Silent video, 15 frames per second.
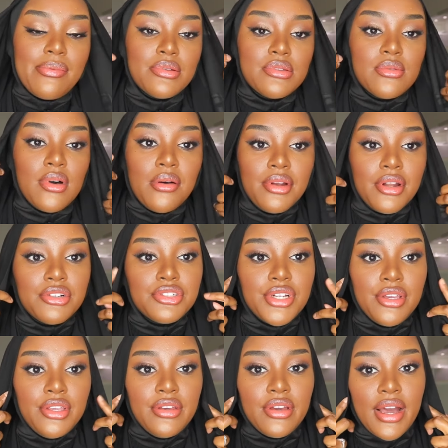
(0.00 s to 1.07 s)
as well, and I'll show
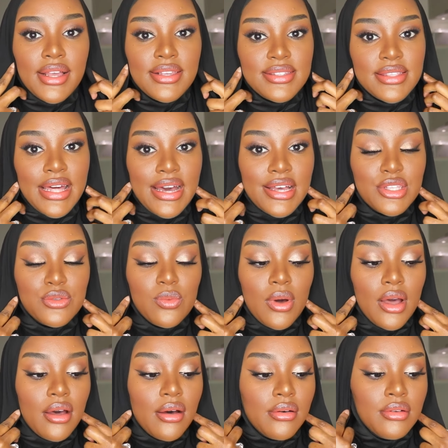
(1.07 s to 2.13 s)
you guys that as
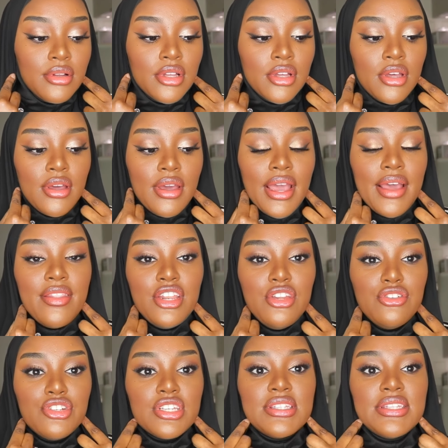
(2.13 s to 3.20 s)
well. And then
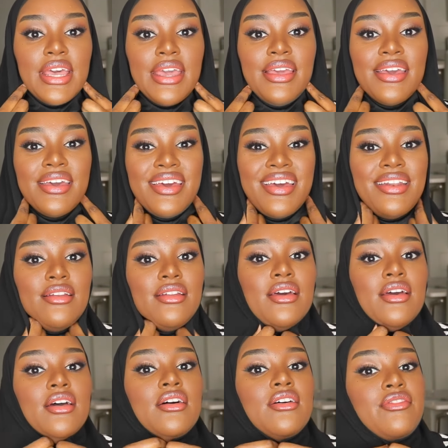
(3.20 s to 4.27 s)
you just take it and
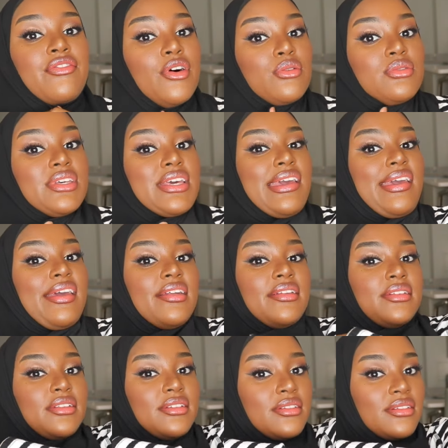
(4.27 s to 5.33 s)
fold it
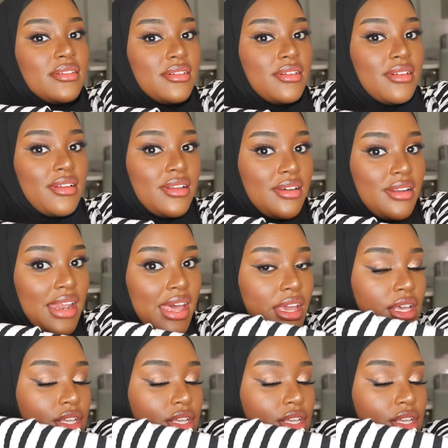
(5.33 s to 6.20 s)
in like